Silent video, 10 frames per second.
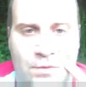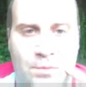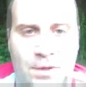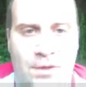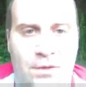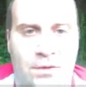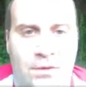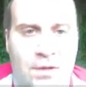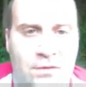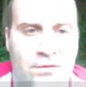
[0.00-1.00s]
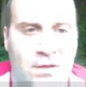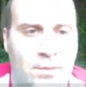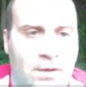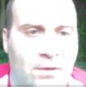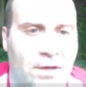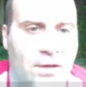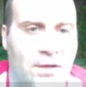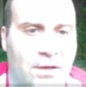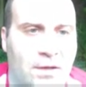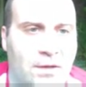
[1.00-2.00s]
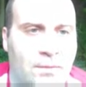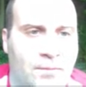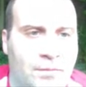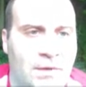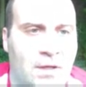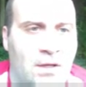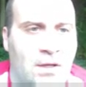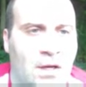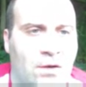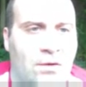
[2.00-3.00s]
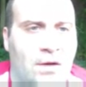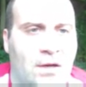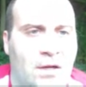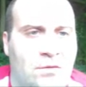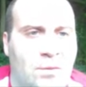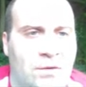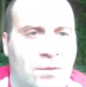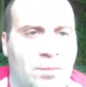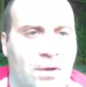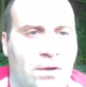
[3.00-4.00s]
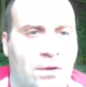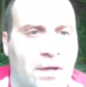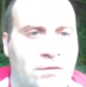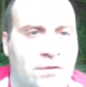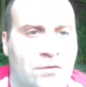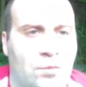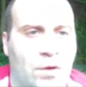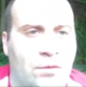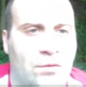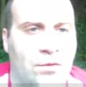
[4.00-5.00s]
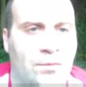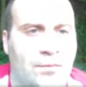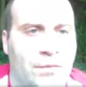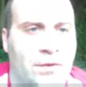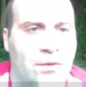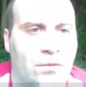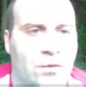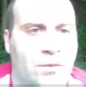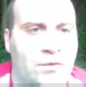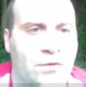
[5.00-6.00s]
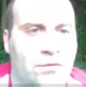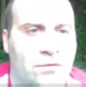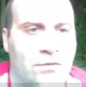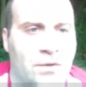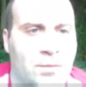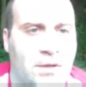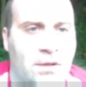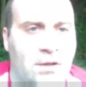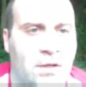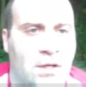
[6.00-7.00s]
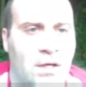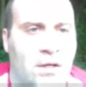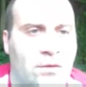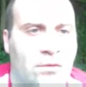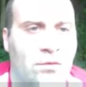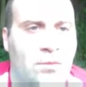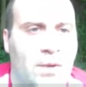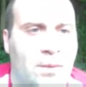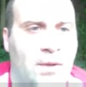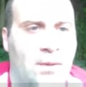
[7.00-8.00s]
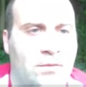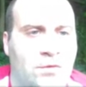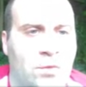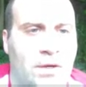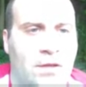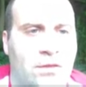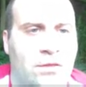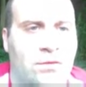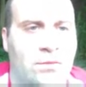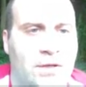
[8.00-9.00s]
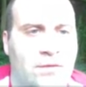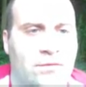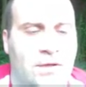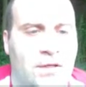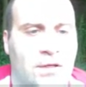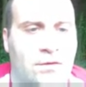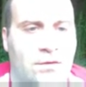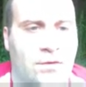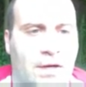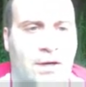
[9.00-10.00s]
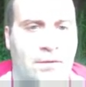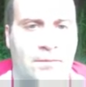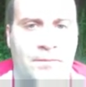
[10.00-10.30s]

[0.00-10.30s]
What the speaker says: burrow. A sleeping groundhog. A groundhog's winter burrow has just one room. The room is used for sleeping. The room may be up to 23 feet underground.